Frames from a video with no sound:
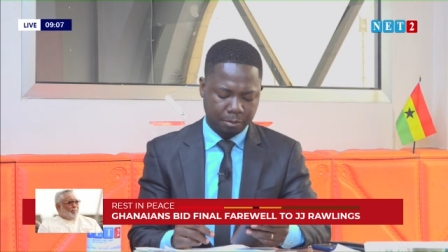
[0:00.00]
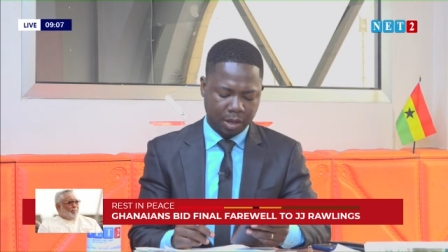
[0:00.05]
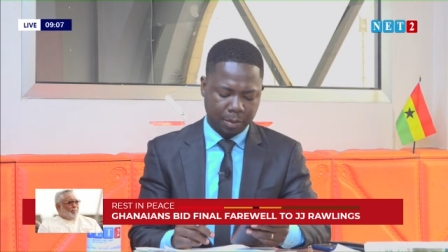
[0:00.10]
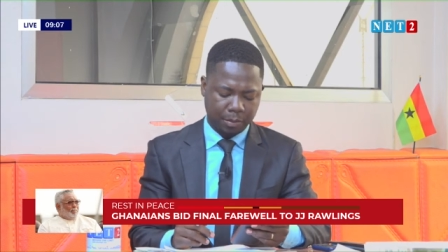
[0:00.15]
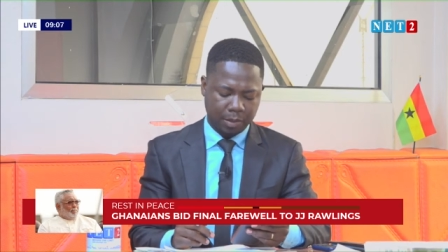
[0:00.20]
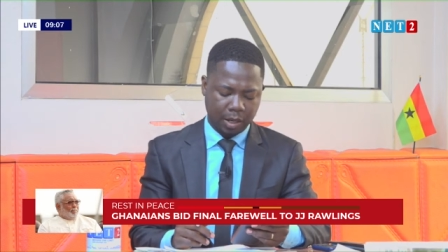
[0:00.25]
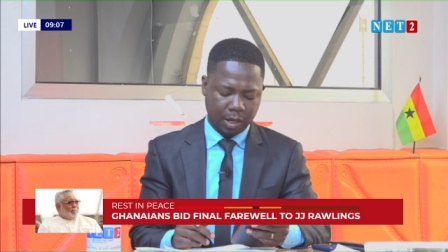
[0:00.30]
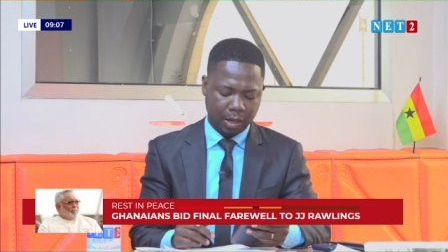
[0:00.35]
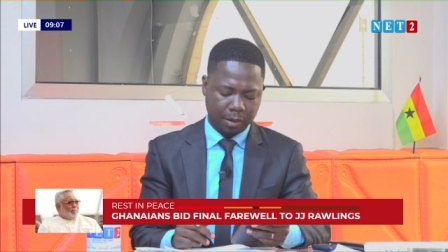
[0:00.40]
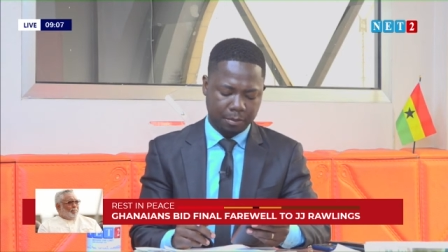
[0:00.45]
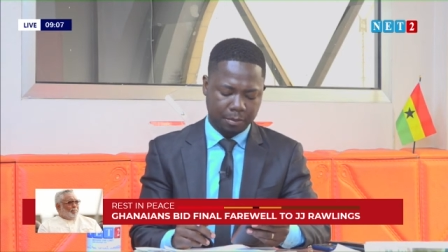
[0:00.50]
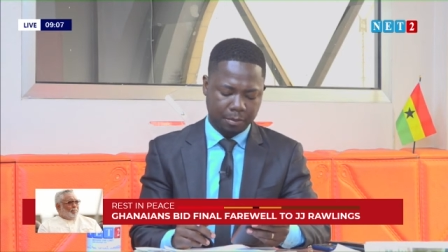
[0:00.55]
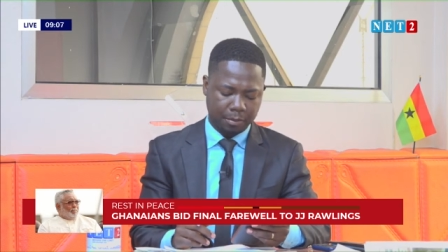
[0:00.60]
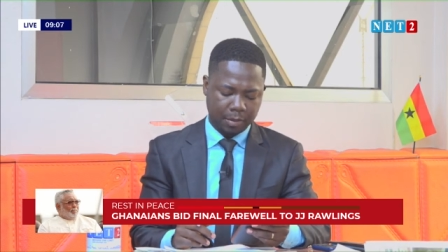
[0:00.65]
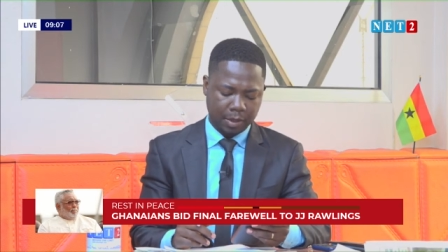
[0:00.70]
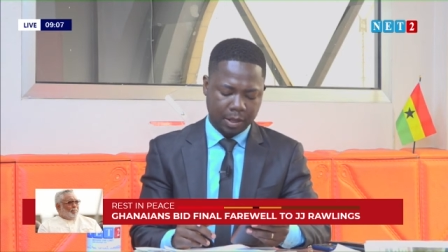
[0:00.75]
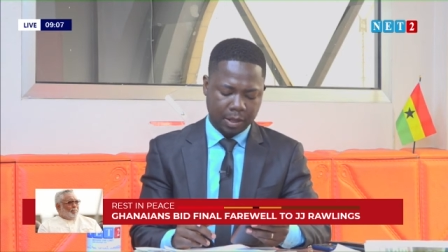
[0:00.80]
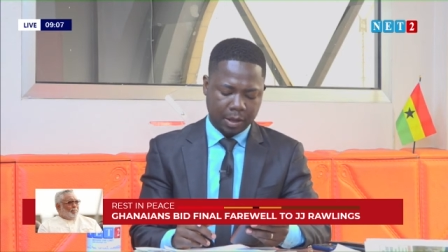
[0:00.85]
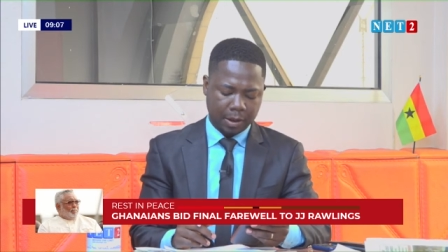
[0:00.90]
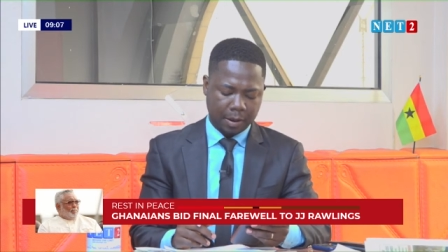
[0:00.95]
Birmingham.
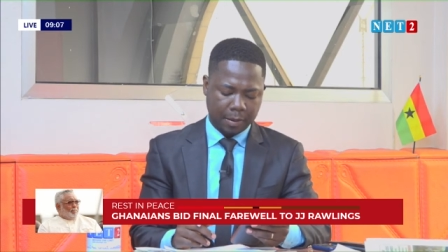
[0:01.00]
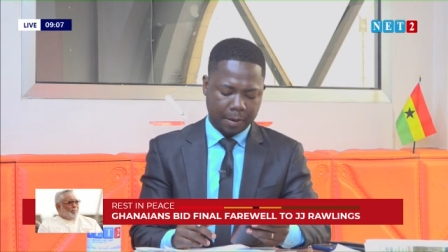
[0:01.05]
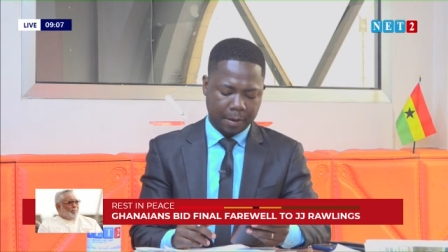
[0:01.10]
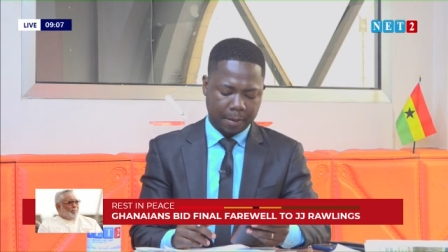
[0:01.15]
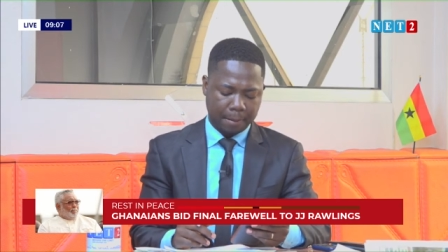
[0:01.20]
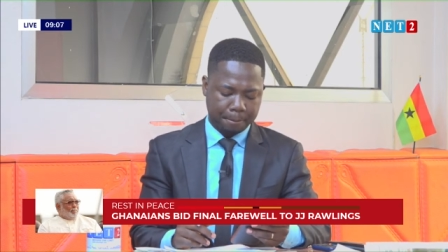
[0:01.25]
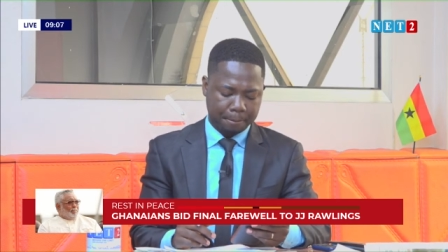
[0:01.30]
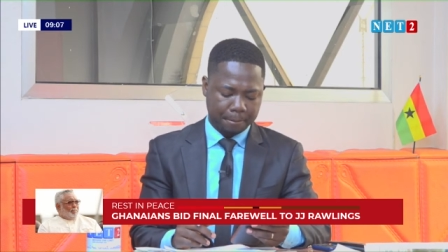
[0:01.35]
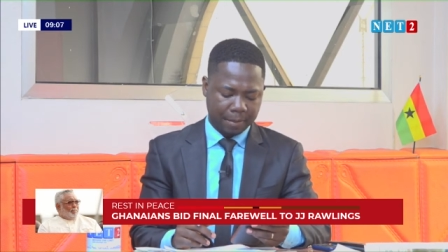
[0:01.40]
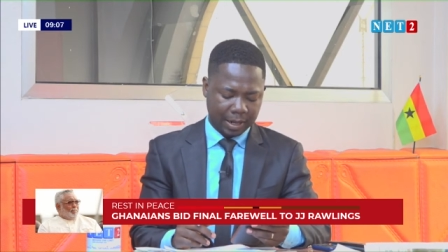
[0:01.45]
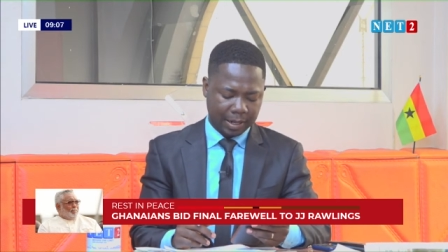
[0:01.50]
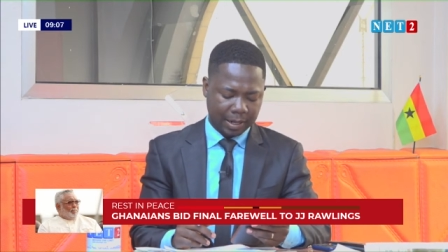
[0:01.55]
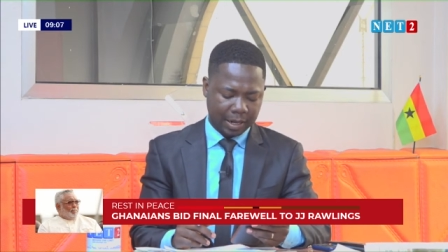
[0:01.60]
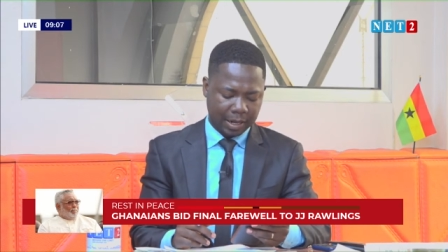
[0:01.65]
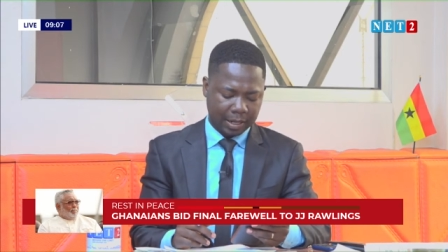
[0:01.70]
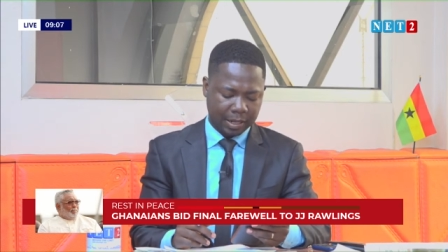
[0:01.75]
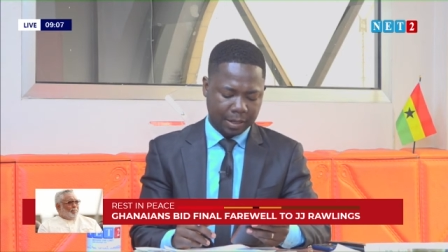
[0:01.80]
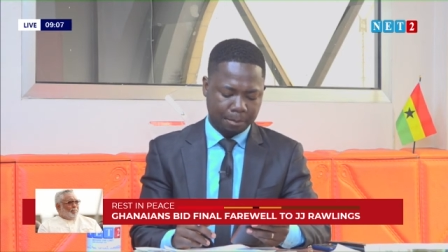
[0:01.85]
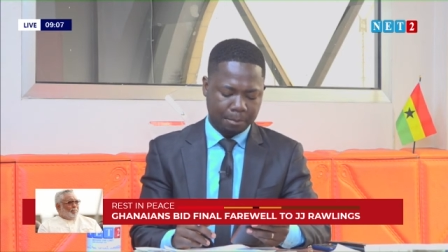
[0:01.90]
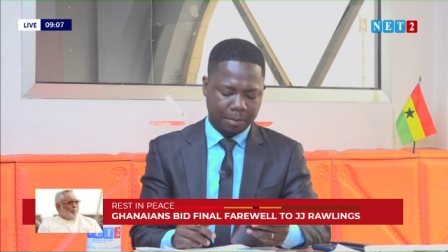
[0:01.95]

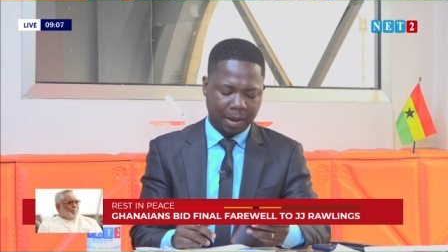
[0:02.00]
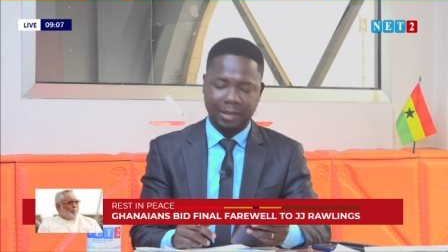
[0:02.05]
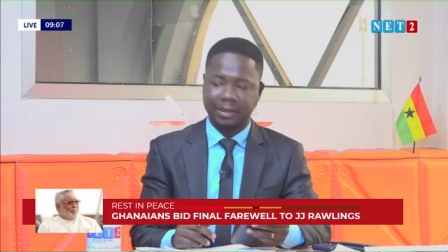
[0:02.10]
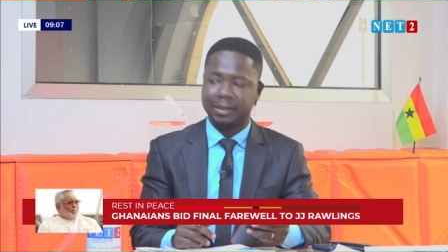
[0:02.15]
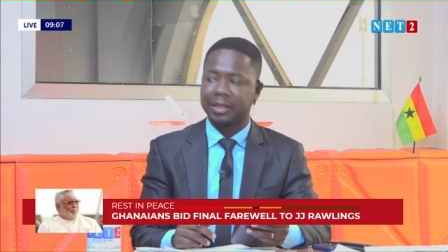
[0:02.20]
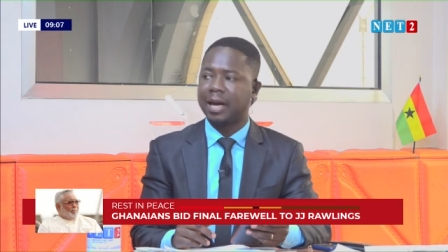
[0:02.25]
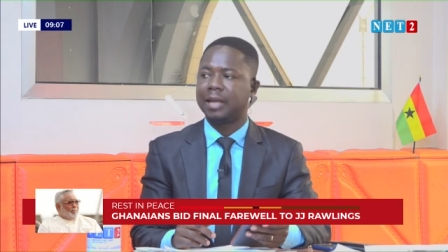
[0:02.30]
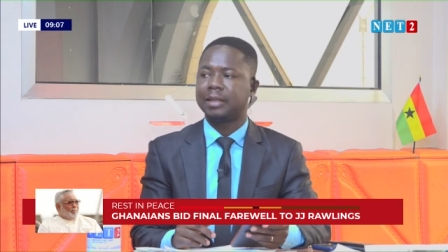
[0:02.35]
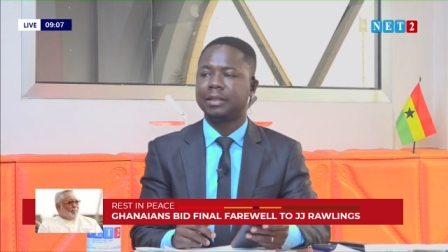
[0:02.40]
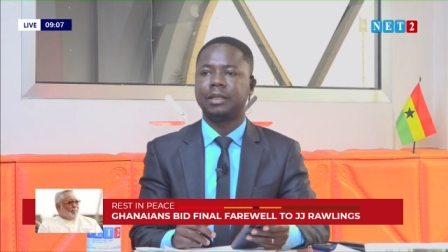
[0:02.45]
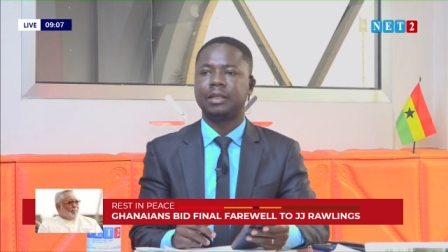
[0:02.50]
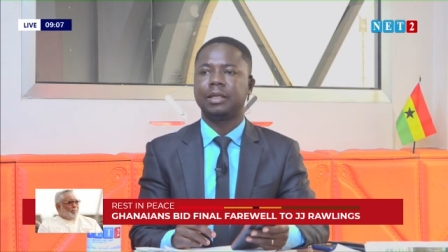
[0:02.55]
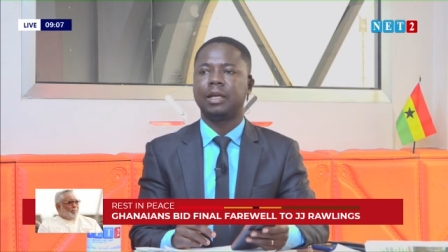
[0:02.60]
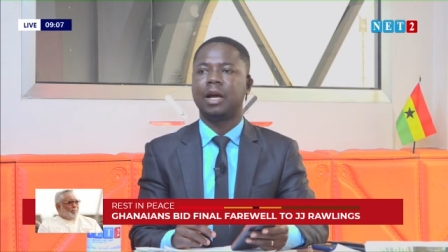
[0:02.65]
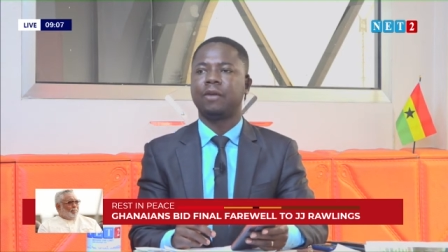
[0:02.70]
Malak Baghdadi.